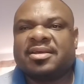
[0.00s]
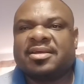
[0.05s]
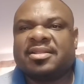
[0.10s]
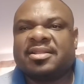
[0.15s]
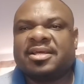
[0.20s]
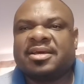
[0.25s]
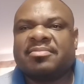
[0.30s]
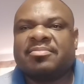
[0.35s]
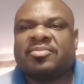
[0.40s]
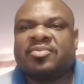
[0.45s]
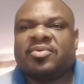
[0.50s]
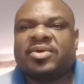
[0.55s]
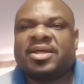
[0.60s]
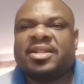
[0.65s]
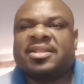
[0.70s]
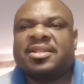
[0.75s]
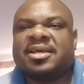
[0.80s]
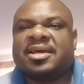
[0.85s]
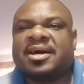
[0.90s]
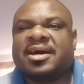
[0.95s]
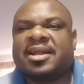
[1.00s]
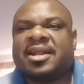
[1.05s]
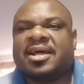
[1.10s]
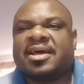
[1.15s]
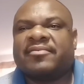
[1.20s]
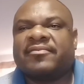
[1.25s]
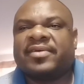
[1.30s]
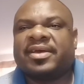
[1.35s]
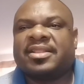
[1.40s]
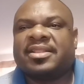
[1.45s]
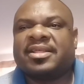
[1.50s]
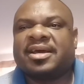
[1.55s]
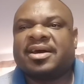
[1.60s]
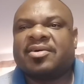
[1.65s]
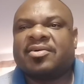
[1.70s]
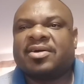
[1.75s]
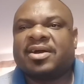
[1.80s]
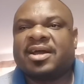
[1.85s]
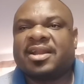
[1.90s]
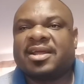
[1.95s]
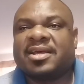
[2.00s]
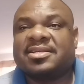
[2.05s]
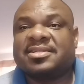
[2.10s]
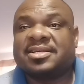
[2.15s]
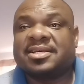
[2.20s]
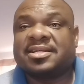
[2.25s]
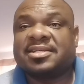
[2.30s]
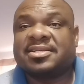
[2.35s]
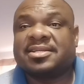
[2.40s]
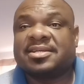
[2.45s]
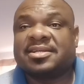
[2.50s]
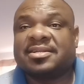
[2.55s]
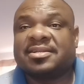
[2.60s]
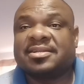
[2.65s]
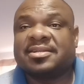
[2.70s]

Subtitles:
them when they arrive at their organizational